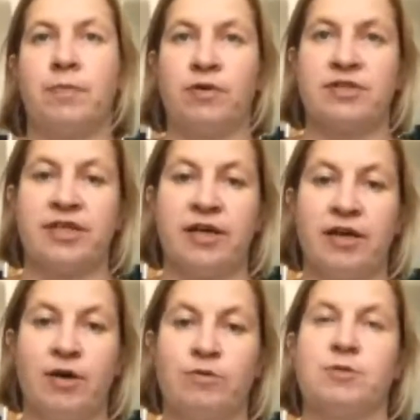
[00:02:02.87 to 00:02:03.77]
body
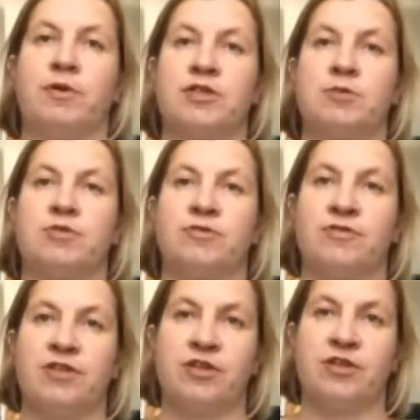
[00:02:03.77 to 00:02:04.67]
responsible for
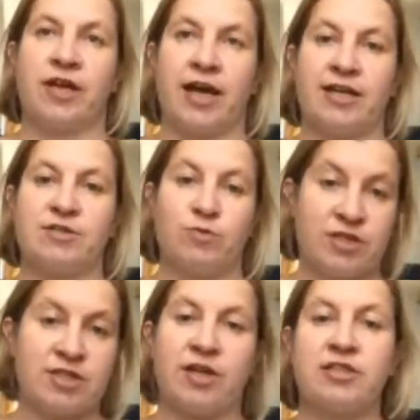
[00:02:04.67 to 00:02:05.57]
the UK's
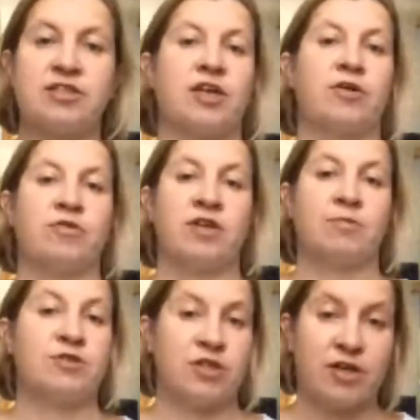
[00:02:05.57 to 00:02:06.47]
research, so the
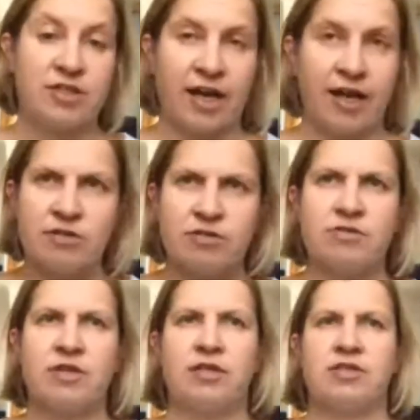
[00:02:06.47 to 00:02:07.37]
research
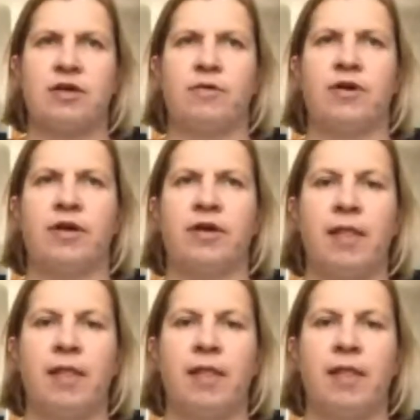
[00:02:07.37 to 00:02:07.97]
councils and so on.